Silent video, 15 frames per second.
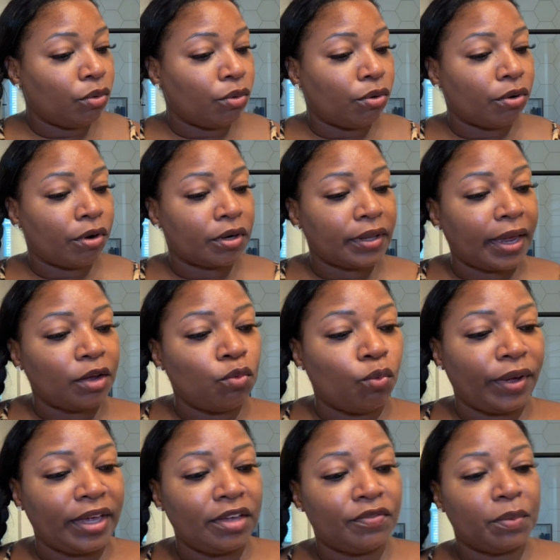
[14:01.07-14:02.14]
or like
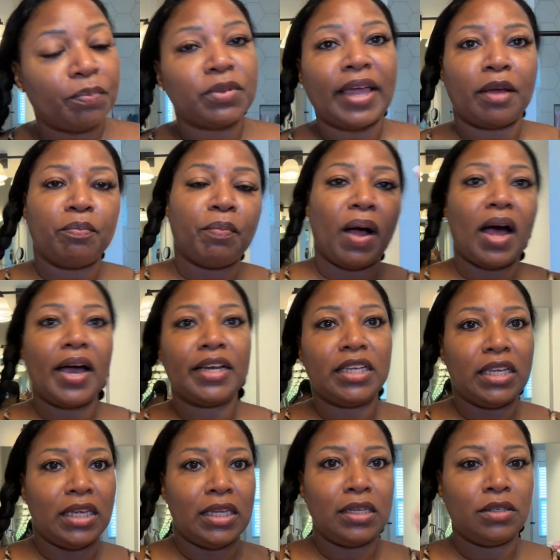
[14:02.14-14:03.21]
wavy, like
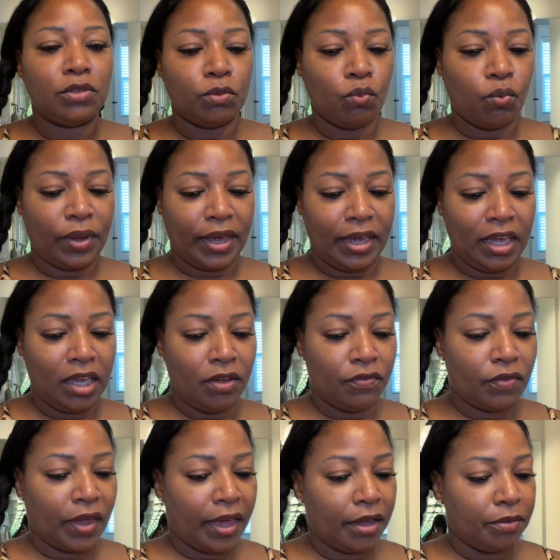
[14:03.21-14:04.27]
body wave,
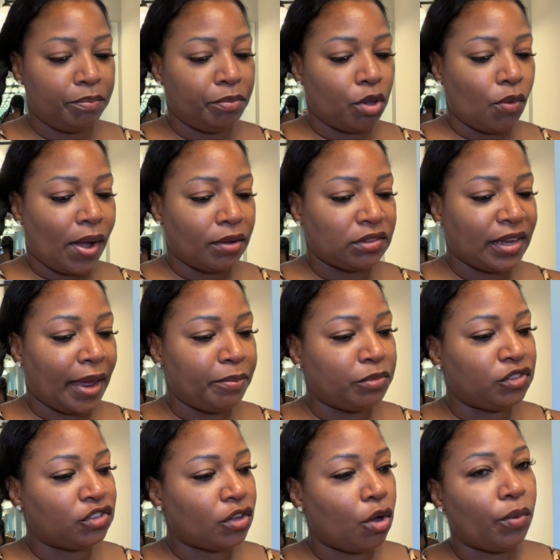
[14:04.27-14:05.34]
like blowout type
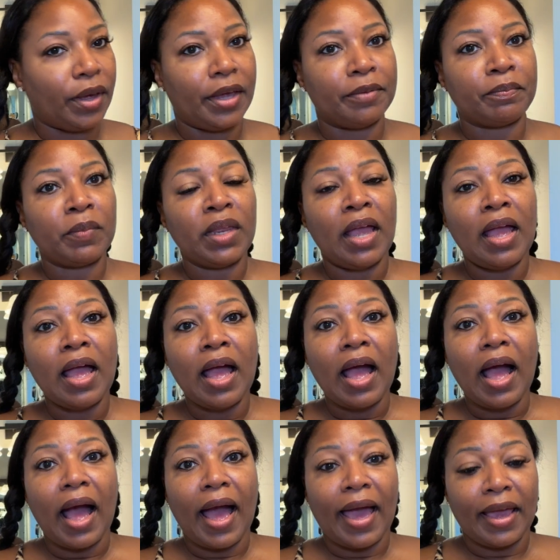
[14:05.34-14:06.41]
sew-in,
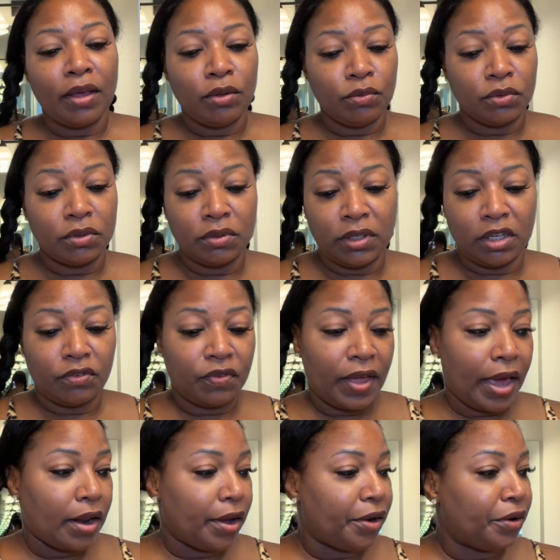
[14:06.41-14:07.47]
I need a
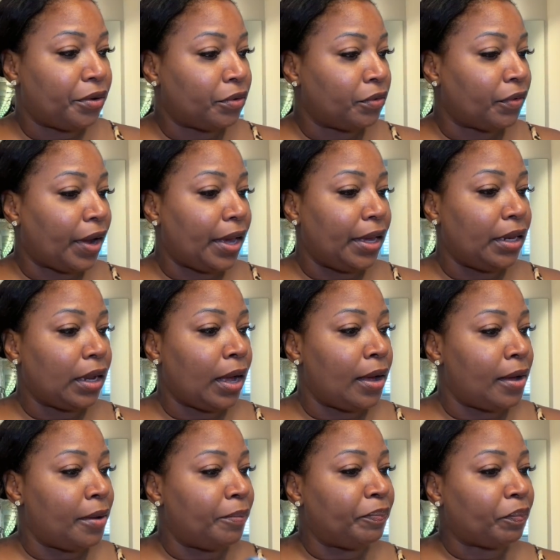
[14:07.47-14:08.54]
flat iron, right?
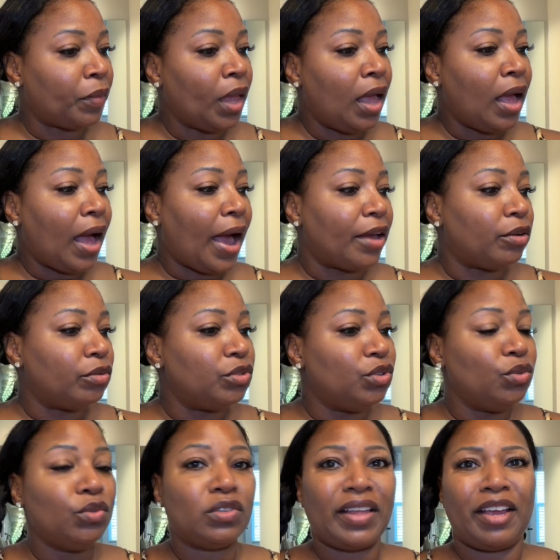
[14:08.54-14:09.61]
I don't
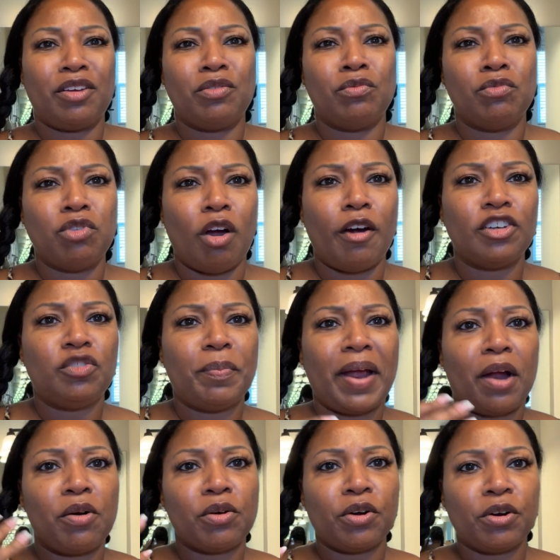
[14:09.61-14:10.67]
use like large
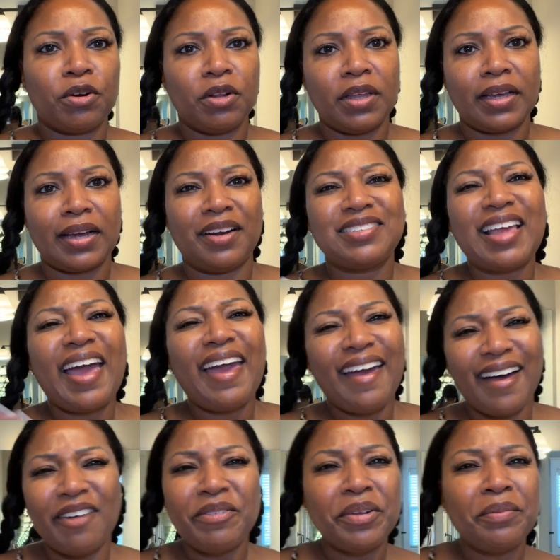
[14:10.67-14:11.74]
barrel curling irons. I
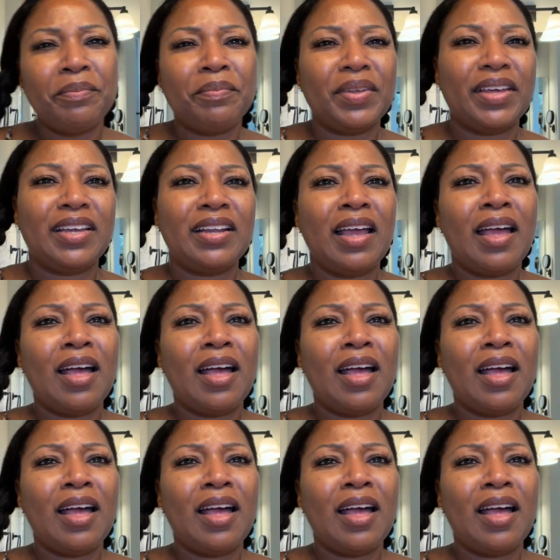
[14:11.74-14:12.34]
have them, but